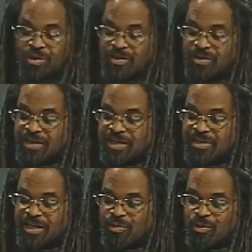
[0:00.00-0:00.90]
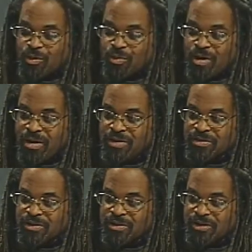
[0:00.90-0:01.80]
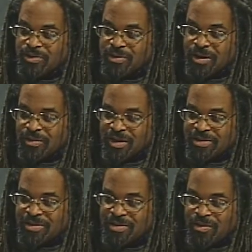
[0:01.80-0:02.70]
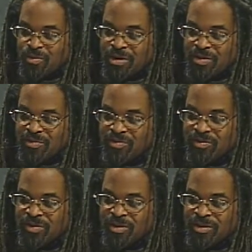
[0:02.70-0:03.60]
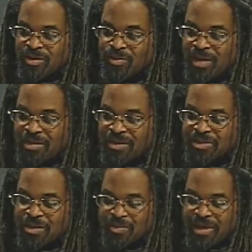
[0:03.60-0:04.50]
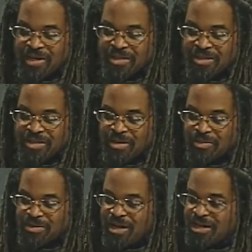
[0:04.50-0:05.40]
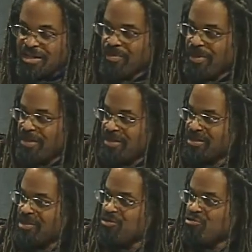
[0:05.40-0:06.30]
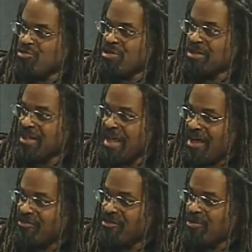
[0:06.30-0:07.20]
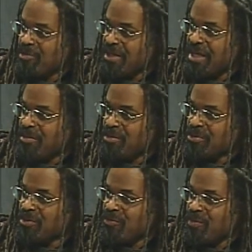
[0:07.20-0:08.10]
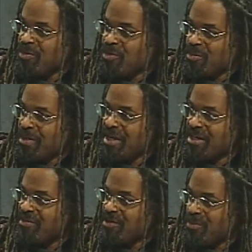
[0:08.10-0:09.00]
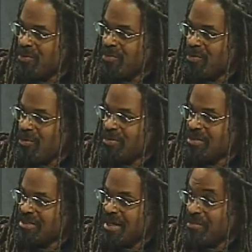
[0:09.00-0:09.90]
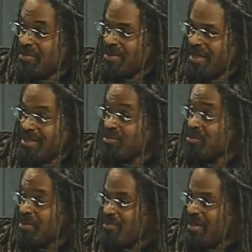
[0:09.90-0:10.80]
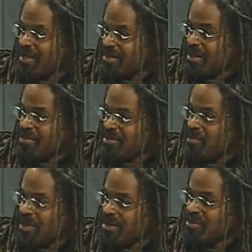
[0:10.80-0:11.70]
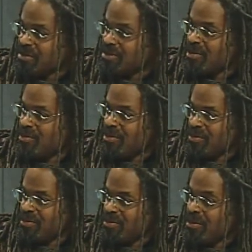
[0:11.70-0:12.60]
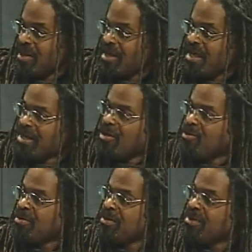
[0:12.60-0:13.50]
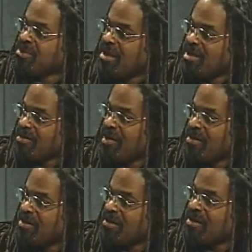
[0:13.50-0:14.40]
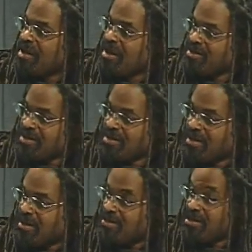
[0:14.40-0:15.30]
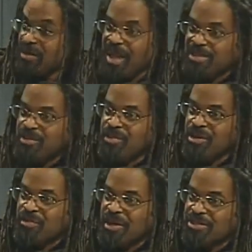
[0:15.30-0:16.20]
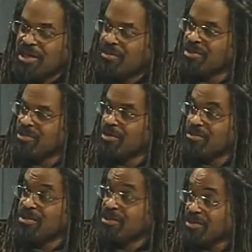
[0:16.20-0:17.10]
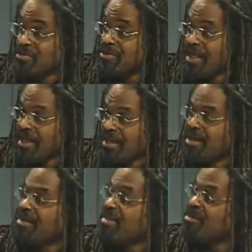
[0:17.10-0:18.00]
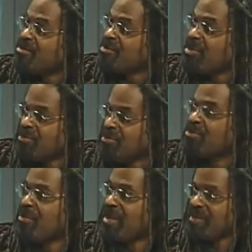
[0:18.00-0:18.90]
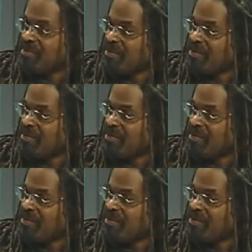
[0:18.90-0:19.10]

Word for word: of the things that it requires to do, you know, as one of my lunch companions today was talking about, is you really have to be able to feel the pain of the boot, or at least empathize with the pain that mm-hmm. somebody else is going through, and openly talk about it and acknowledge it. Now, it's actually part of my job description to do that and deal with people's pain,